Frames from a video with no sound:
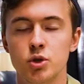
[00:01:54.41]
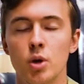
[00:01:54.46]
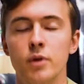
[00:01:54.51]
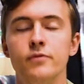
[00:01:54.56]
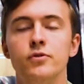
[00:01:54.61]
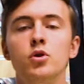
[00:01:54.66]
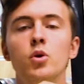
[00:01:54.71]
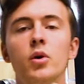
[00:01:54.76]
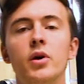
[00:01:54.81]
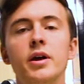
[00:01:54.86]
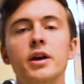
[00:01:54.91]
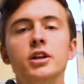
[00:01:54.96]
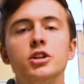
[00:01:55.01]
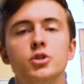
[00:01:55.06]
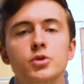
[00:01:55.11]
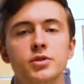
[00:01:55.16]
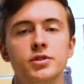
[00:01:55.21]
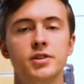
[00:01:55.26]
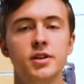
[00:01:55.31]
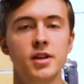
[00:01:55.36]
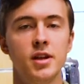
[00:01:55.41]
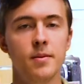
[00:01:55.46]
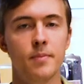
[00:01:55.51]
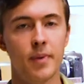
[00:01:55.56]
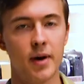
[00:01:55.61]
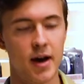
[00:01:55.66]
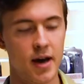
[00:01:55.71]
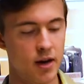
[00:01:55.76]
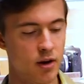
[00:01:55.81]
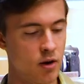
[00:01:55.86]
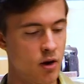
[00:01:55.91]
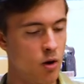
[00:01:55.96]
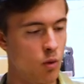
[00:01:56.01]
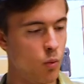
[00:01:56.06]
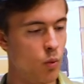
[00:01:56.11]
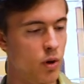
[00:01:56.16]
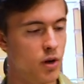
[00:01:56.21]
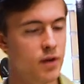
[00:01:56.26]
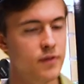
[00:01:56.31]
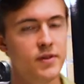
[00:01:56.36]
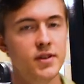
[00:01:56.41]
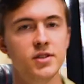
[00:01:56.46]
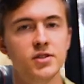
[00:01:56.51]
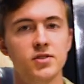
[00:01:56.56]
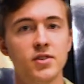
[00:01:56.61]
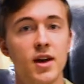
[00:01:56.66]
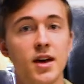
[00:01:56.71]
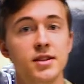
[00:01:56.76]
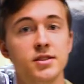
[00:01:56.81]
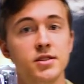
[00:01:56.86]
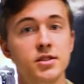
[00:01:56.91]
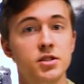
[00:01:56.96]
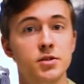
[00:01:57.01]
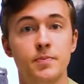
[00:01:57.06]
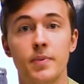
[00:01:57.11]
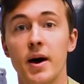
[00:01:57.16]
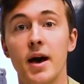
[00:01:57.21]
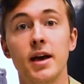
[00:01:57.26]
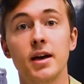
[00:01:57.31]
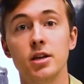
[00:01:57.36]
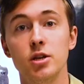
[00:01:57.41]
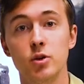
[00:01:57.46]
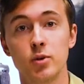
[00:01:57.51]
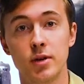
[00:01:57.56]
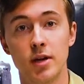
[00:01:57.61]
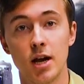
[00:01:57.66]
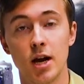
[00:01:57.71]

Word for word: So if you are interested in buying one of these lenses, buying a new